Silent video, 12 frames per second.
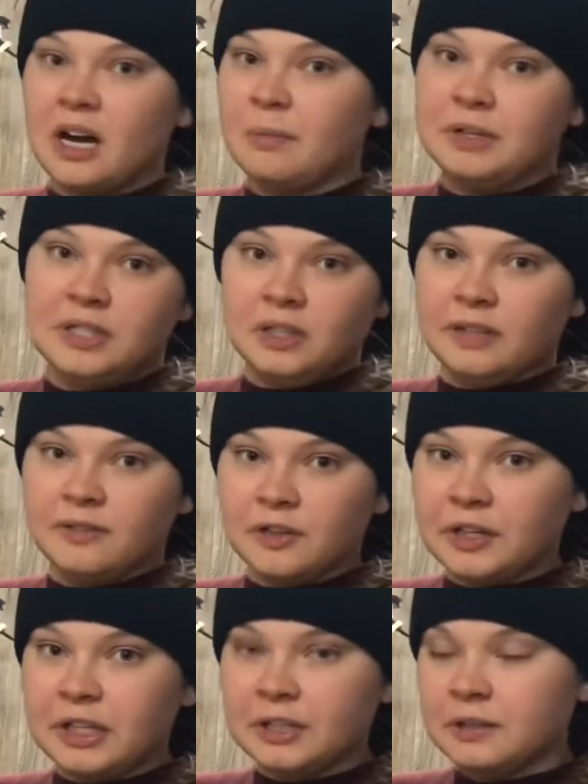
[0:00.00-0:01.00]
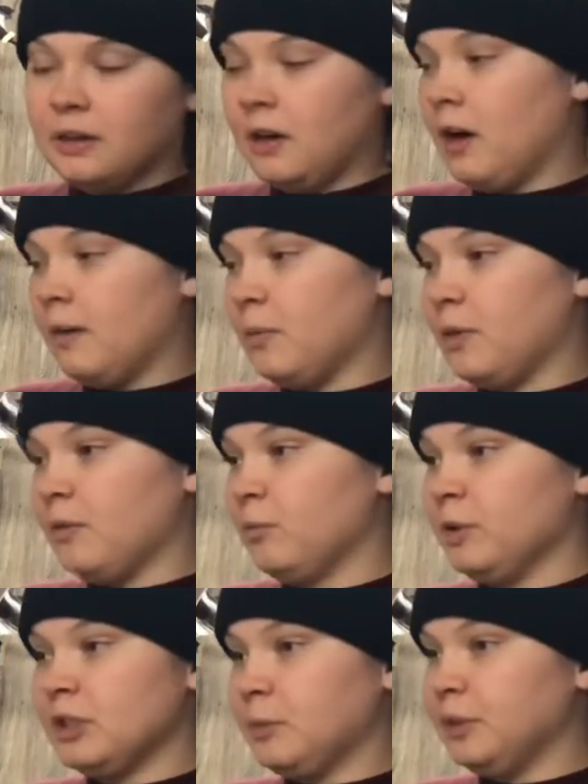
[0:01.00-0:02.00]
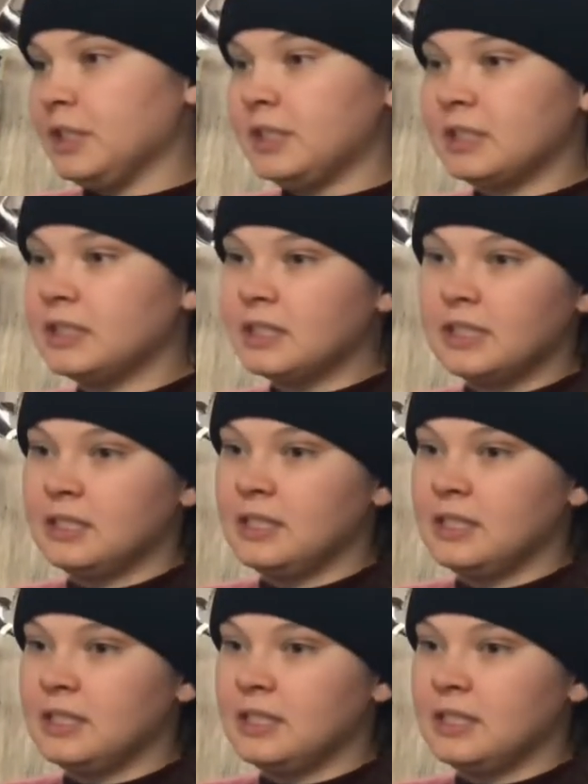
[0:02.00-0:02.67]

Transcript: and delivery within reasonable distances,